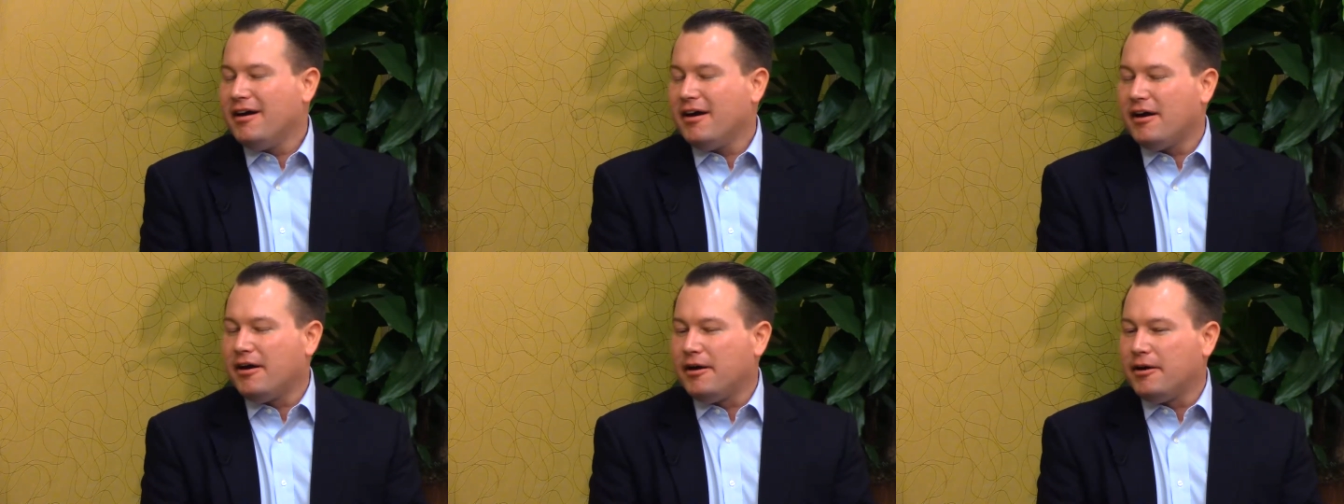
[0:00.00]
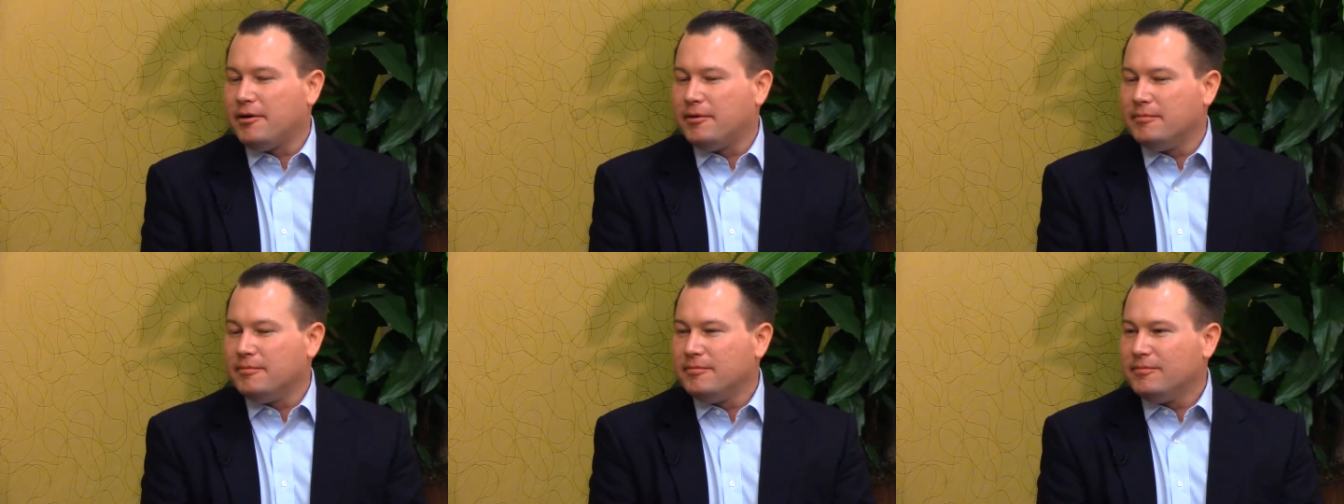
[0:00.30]

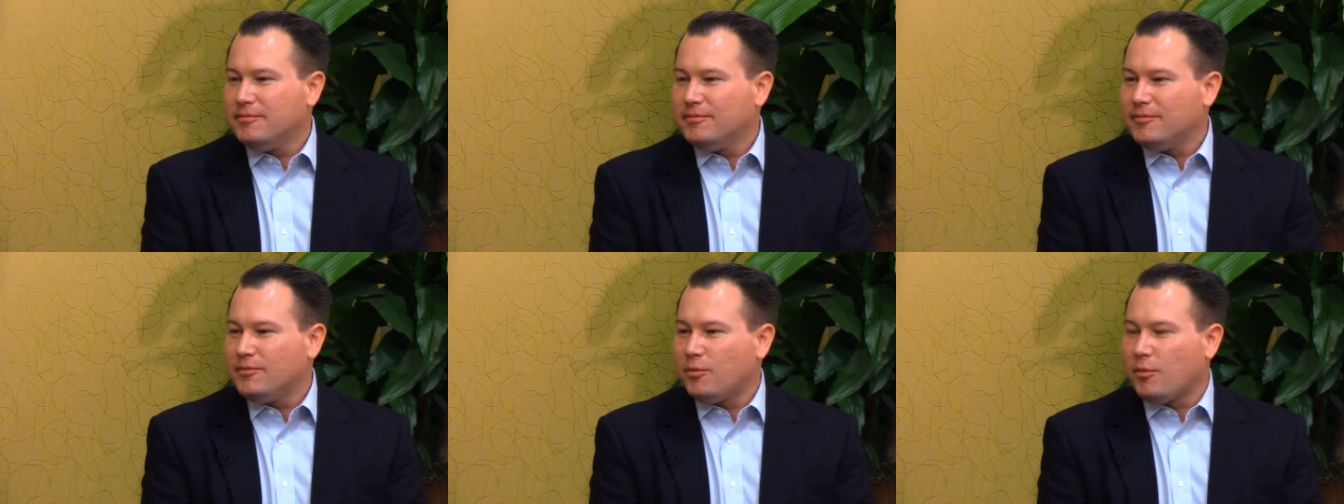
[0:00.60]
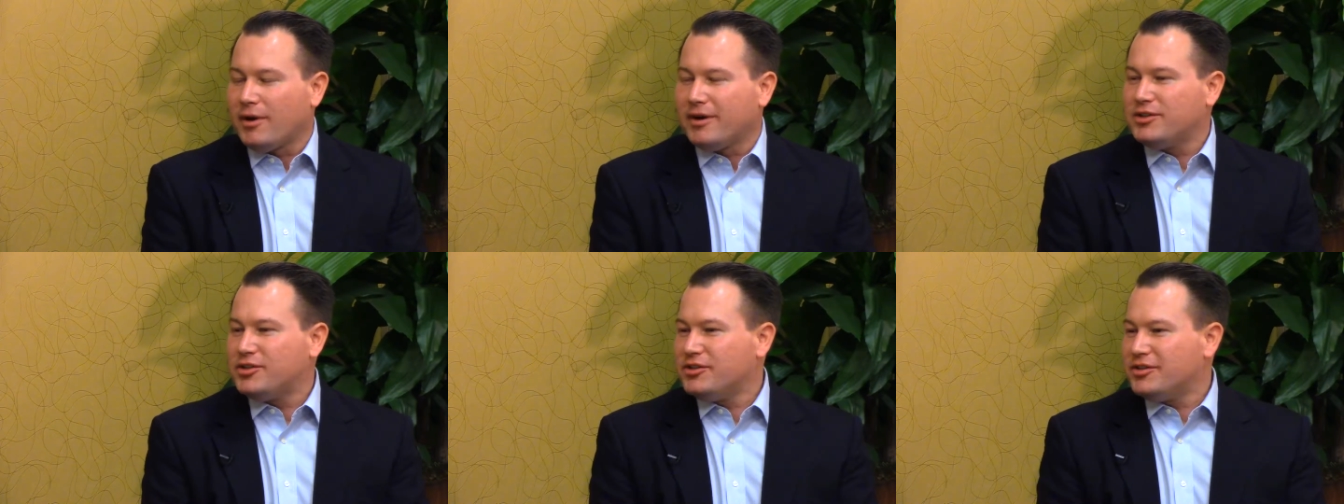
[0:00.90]
Um,
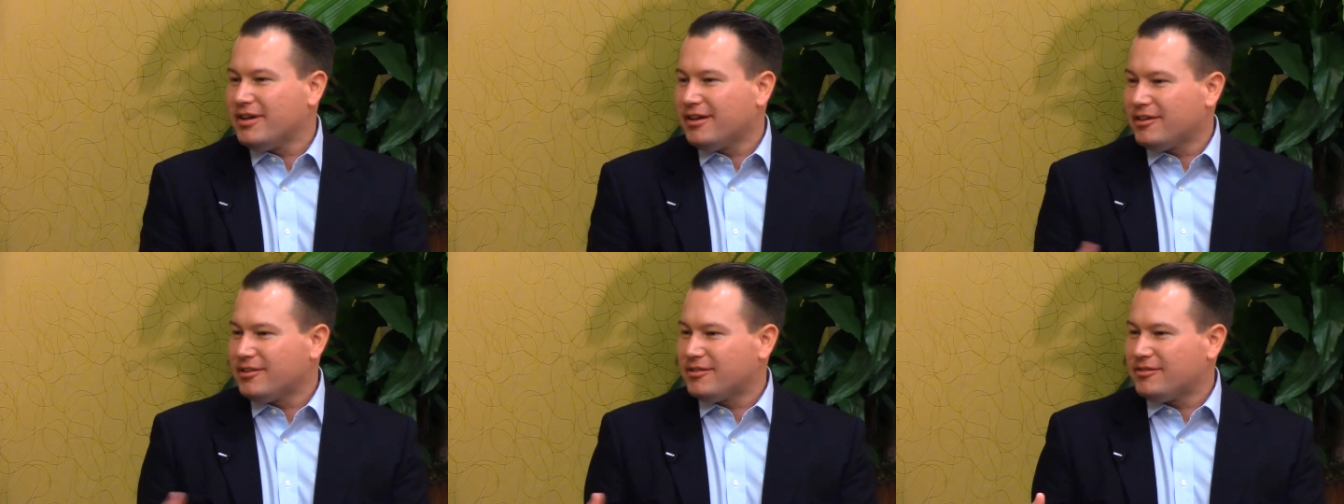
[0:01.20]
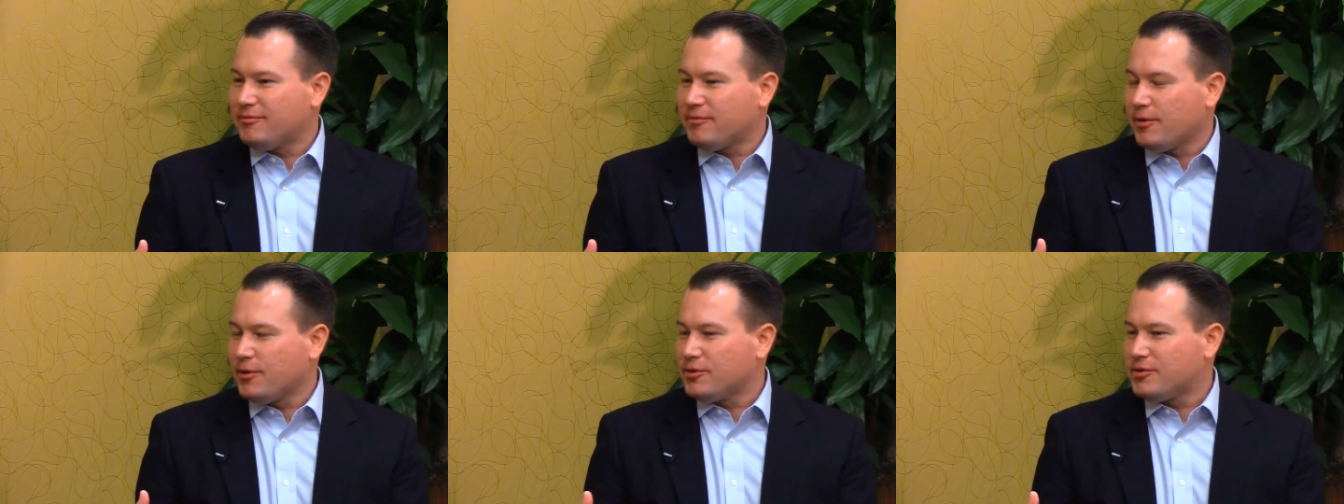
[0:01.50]
why don't you tell
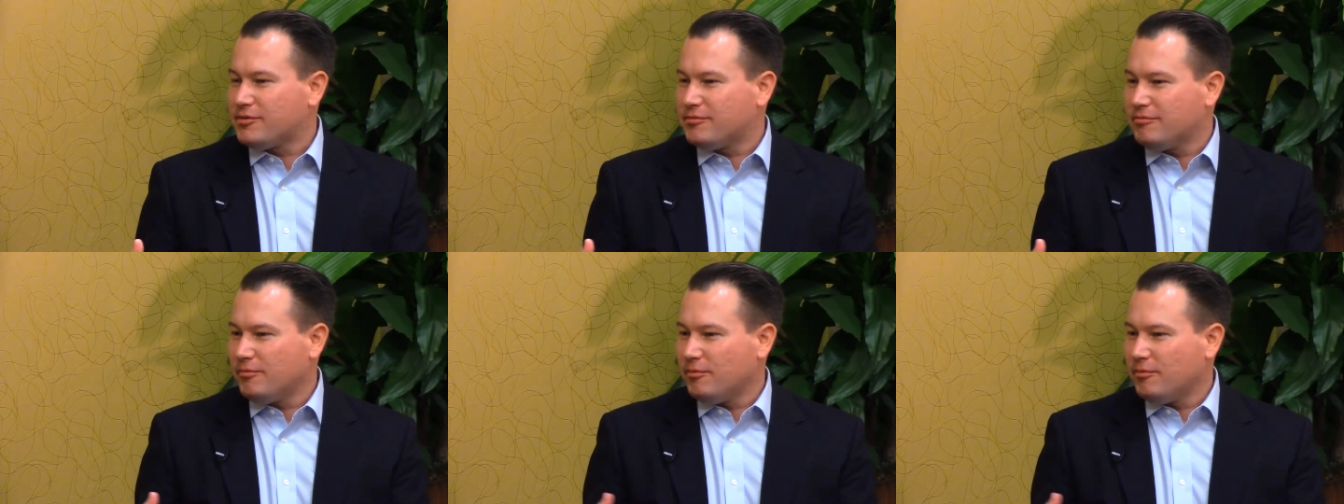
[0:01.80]
us first,